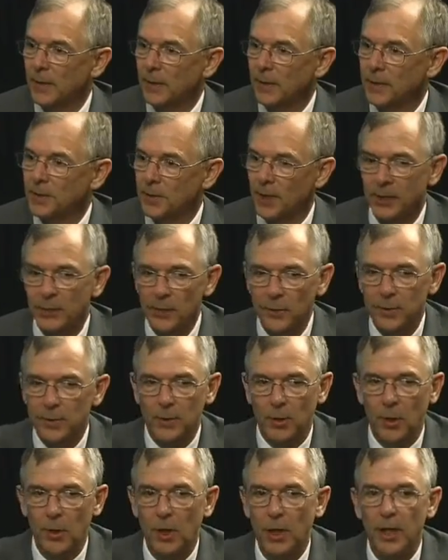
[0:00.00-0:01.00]
I say, I know there's
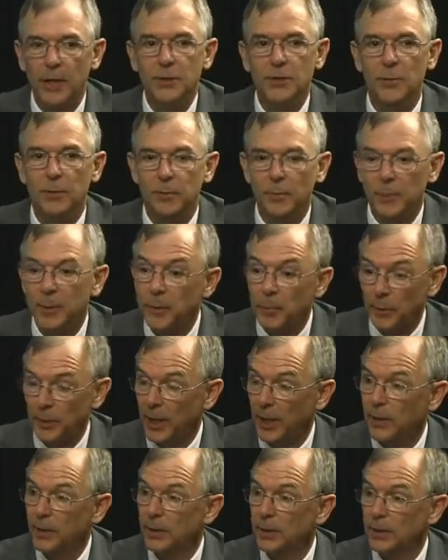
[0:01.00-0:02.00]
all kinds of people
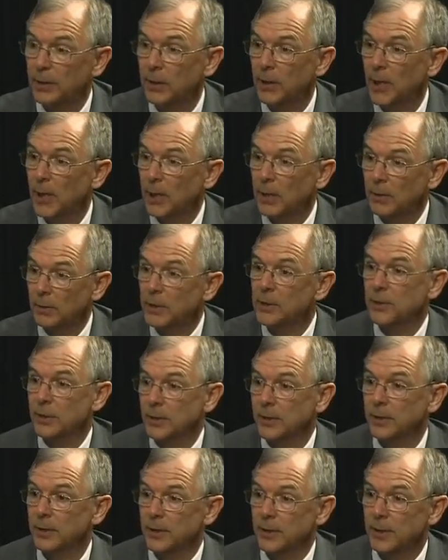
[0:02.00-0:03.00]
out here listening
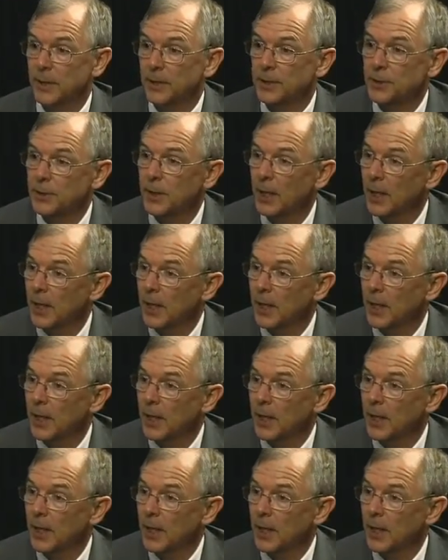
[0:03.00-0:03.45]
to this